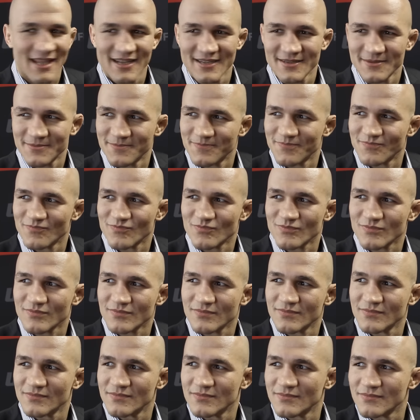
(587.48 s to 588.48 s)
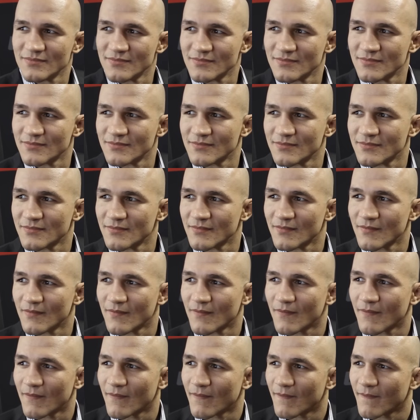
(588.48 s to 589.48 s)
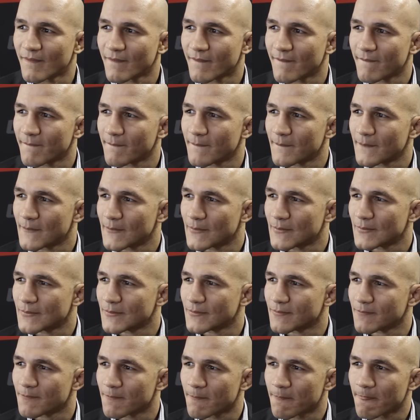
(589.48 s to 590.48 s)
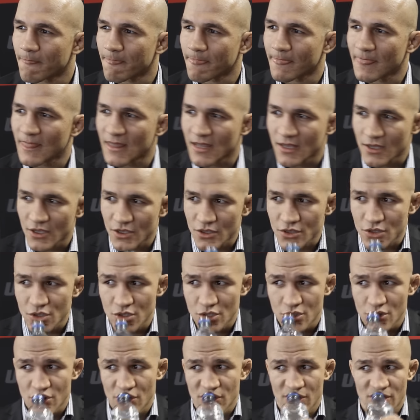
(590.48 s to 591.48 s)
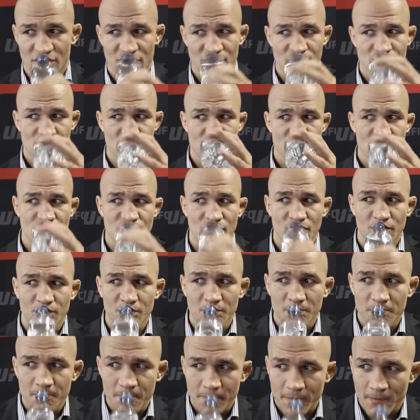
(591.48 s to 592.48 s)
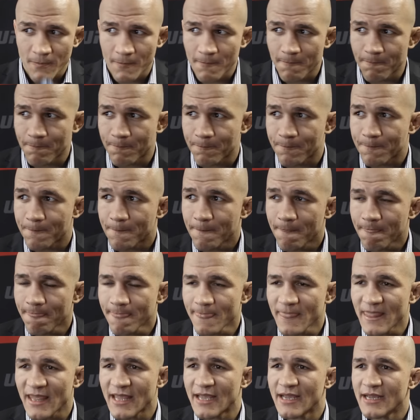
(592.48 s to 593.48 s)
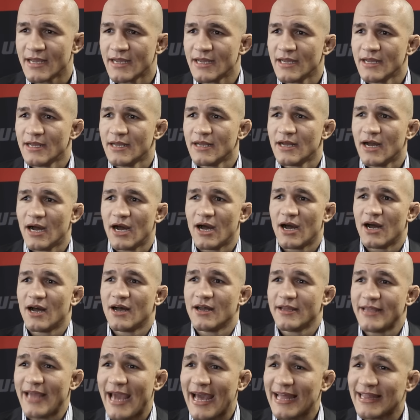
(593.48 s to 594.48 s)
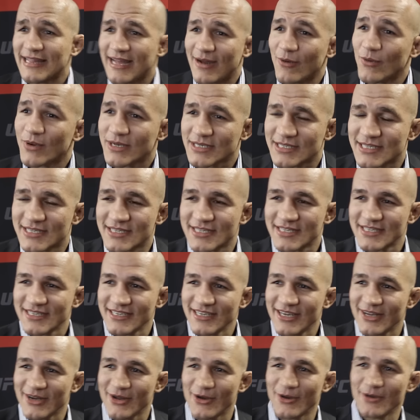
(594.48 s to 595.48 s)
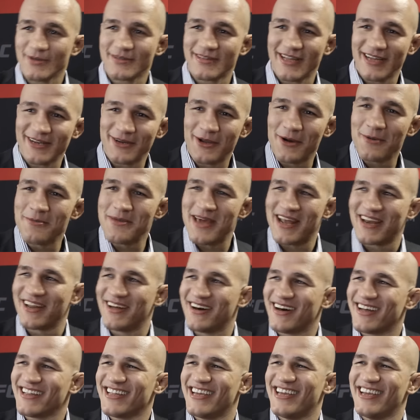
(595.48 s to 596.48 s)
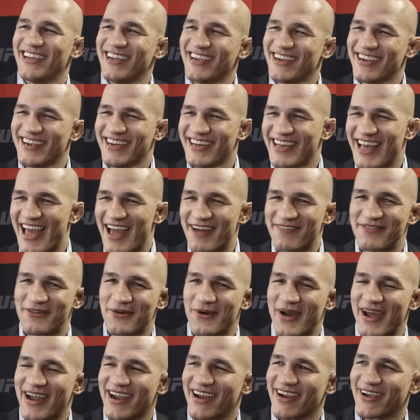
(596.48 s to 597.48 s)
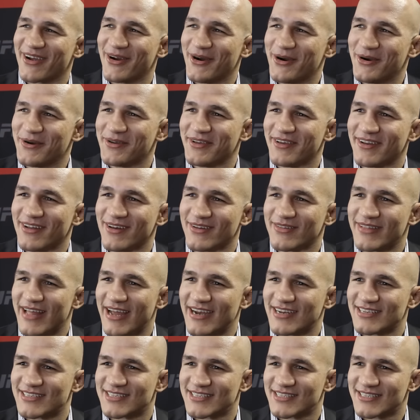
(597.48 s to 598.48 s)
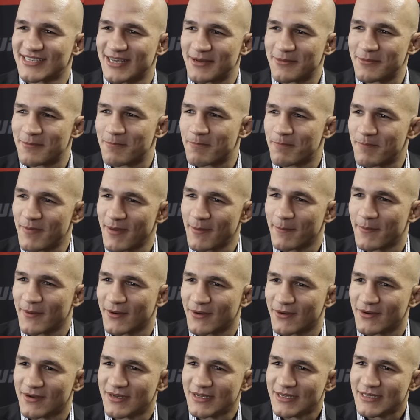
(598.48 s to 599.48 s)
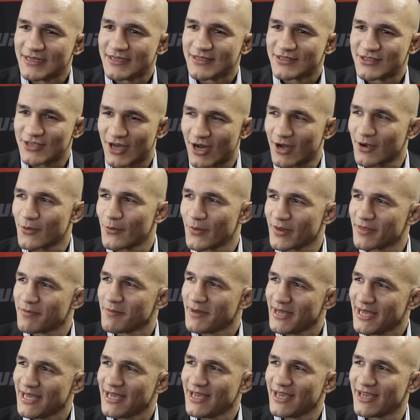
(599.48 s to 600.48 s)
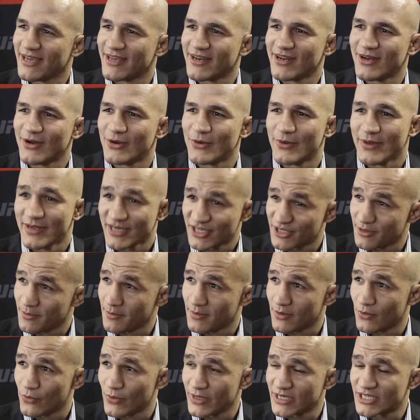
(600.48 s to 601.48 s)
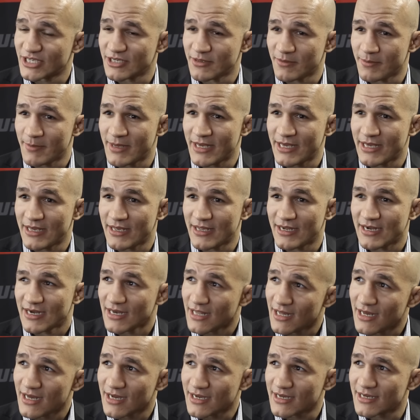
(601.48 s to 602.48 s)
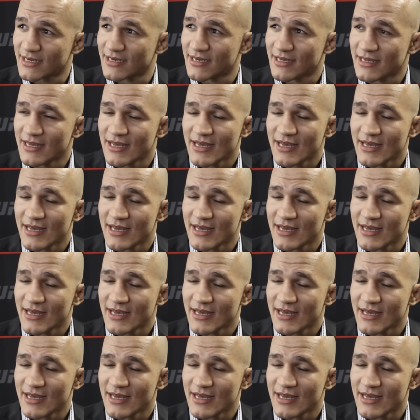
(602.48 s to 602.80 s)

You saw, you had many fans here in Croatia. Did that surprise you and do you expect a big support on Sunday? Uh, yeah, that was, you know, they know me a lot here. Everywhere I go, you know, there's some people talking with me, you know, wishing, wishing me luck